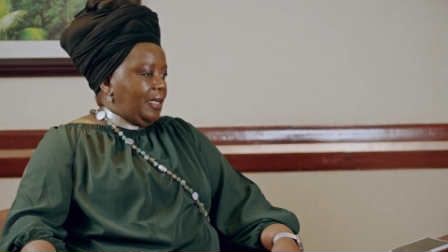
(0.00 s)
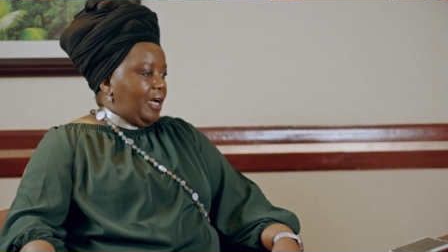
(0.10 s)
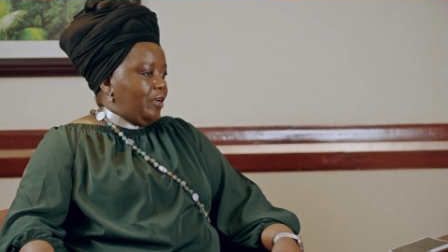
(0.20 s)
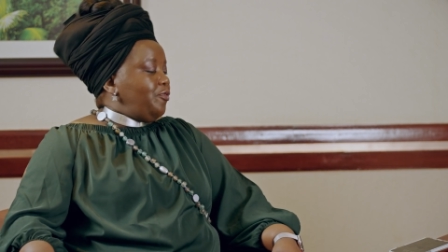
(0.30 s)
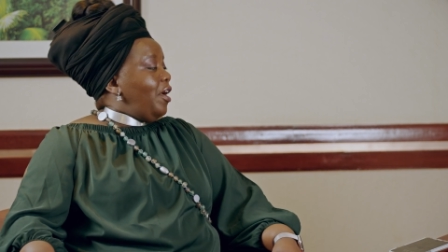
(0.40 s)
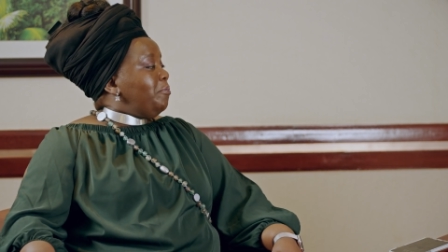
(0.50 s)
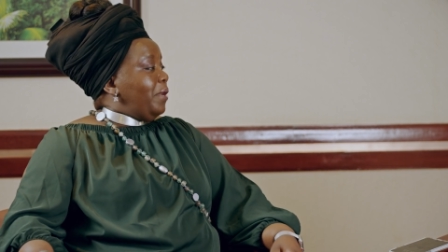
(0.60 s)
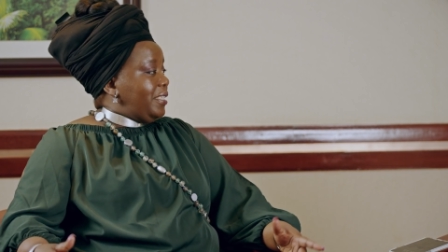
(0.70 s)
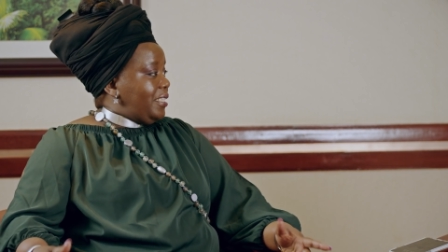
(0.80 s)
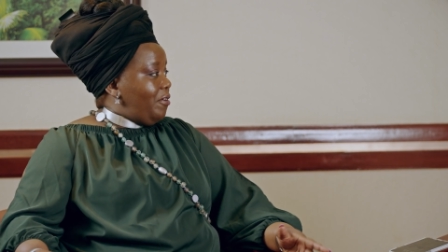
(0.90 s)
I found
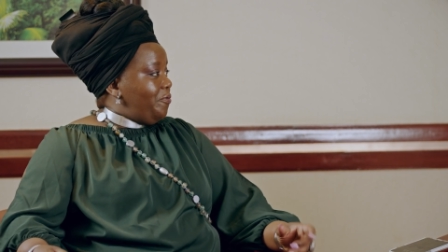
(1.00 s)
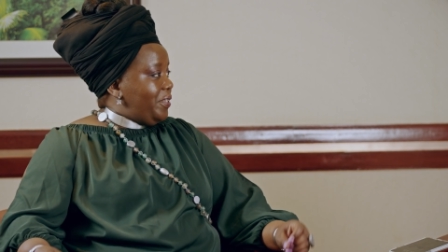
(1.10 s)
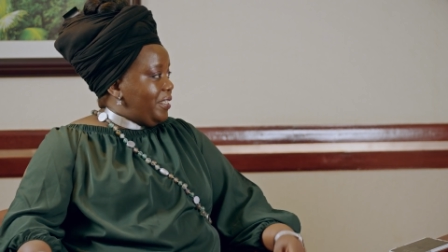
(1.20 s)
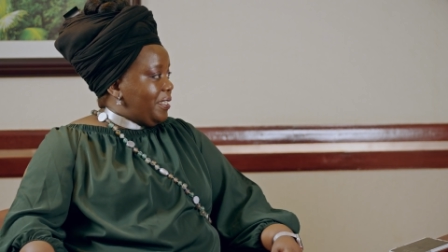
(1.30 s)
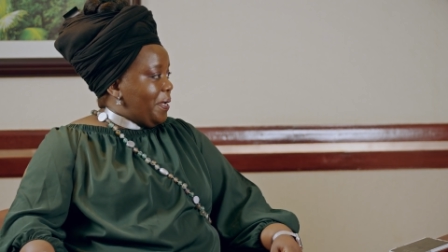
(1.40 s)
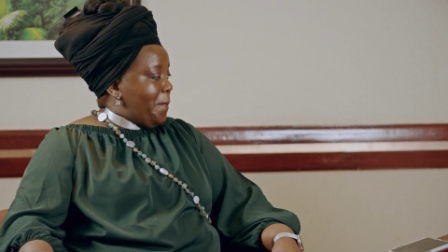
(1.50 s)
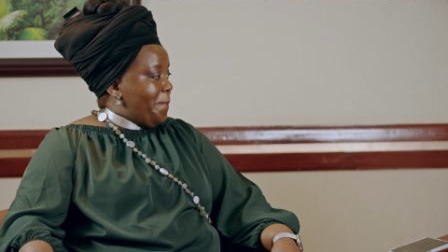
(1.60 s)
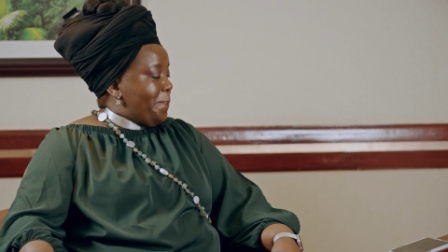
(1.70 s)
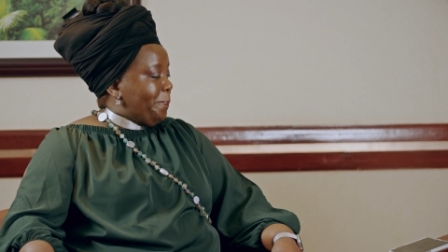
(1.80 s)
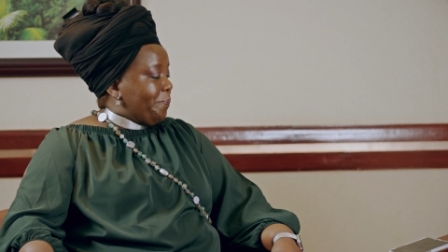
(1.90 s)
myself in
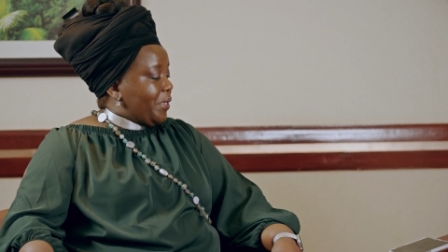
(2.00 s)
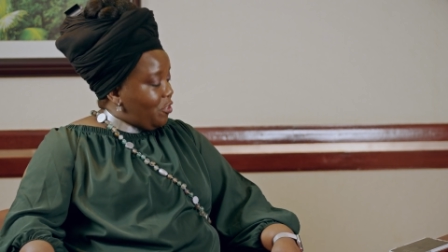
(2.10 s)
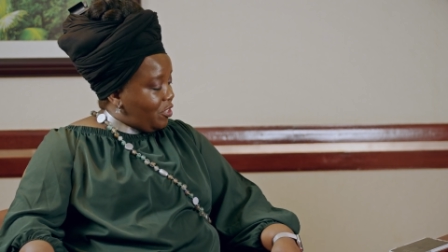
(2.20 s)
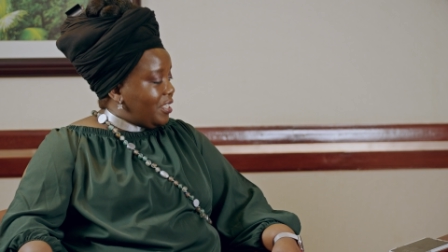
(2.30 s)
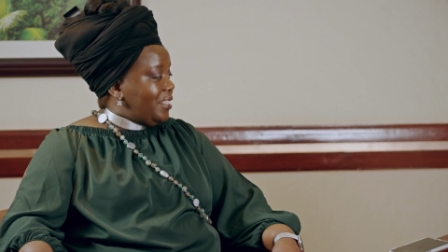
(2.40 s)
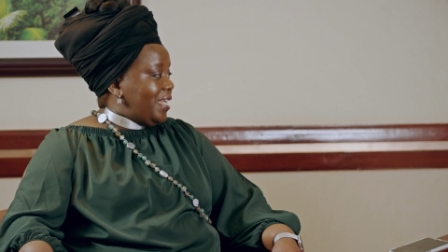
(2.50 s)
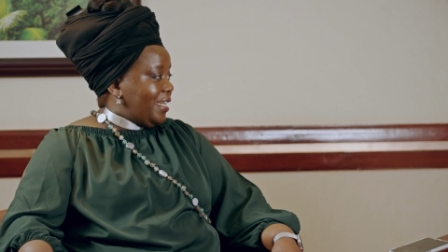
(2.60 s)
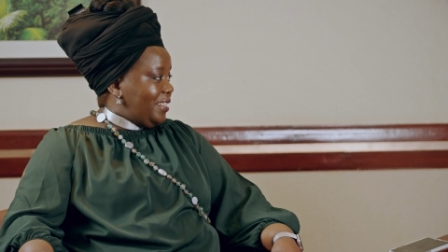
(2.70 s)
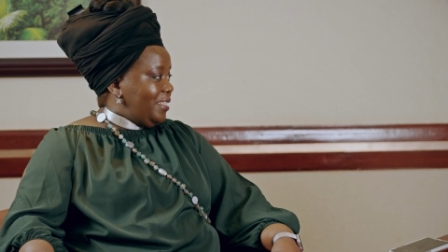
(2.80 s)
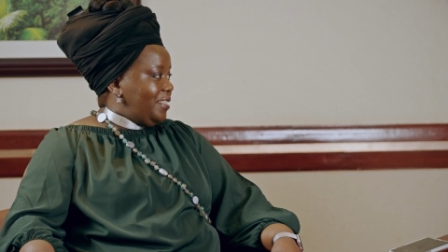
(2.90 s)
um, Houston,
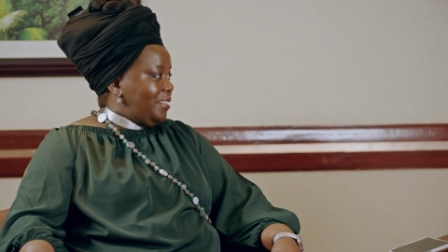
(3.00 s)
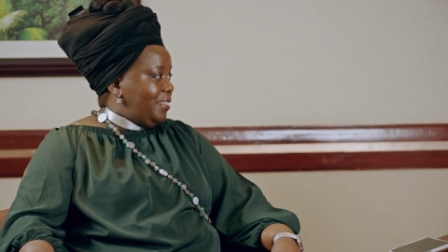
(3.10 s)
Texas,